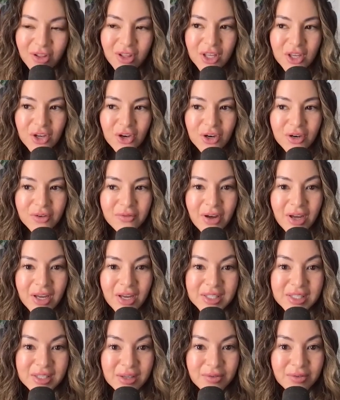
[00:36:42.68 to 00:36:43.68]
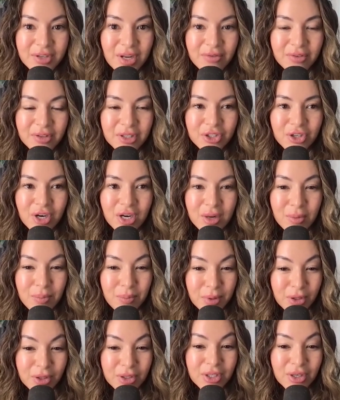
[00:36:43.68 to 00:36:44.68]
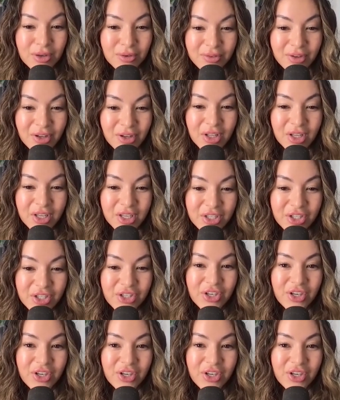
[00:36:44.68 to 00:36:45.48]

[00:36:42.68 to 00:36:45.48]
like your advice of definitely trying to build your village